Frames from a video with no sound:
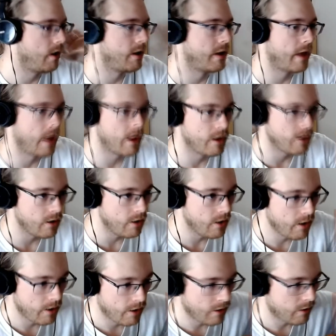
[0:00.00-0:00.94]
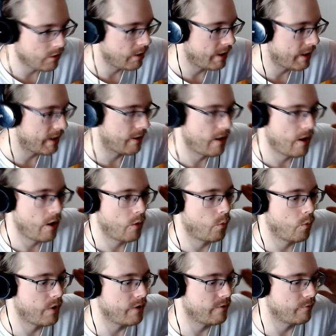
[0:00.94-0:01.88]
again, like,
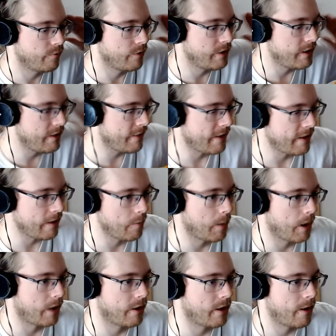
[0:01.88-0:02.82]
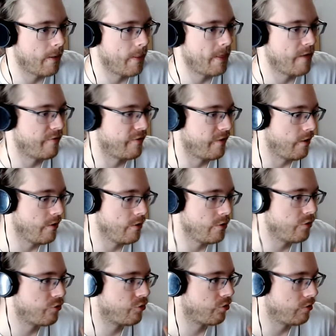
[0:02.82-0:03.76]
when you really think about it, if
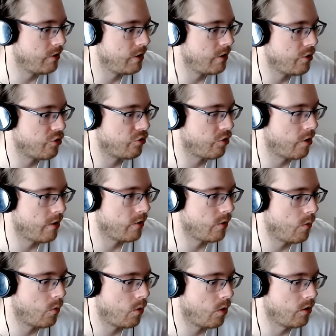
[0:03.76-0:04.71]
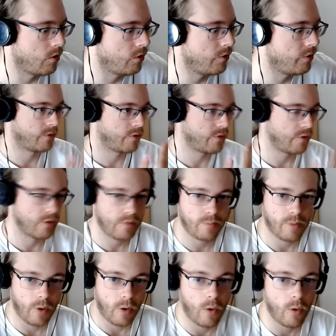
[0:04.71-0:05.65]
Eren's truly destroying the world, there's no
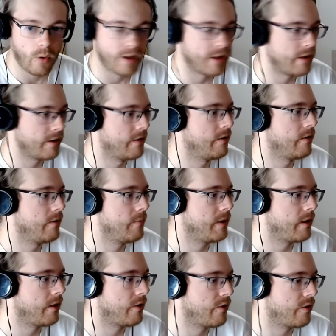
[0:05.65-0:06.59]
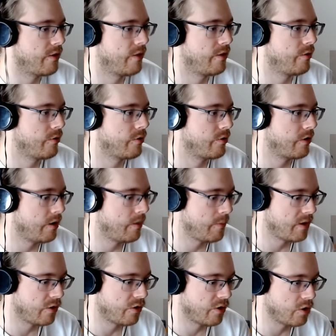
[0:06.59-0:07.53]
point. Because there's gonna
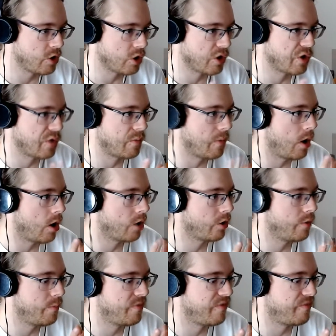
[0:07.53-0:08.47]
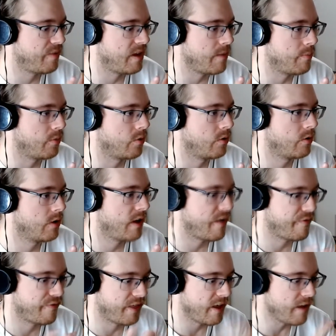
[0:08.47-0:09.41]
be such a small group of people.
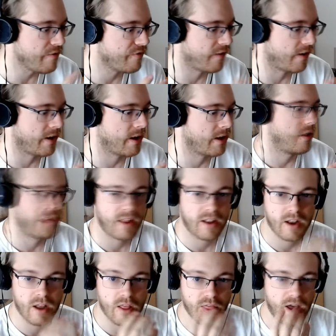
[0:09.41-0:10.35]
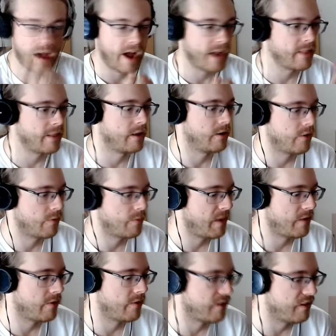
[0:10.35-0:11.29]
If they fight, then the island is
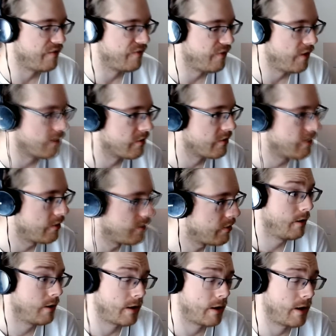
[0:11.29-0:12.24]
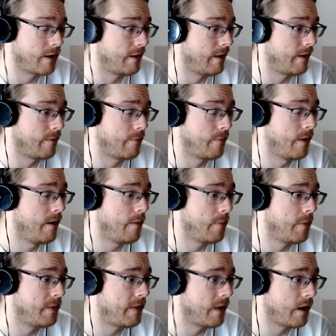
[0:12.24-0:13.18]
basically fucked. God damn.
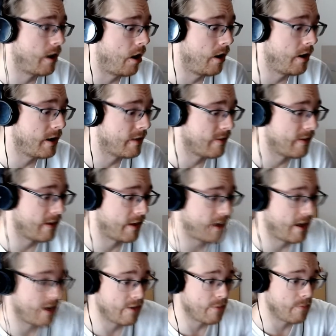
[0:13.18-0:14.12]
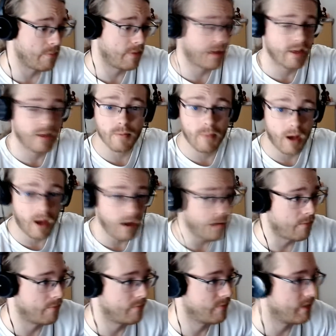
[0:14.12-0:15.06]
But then Connie, it's like, his
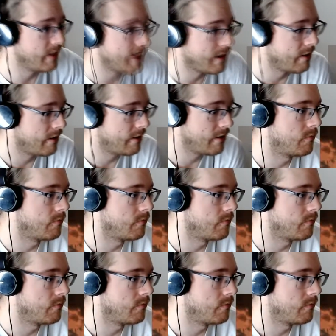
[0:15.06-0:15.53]
mom, like...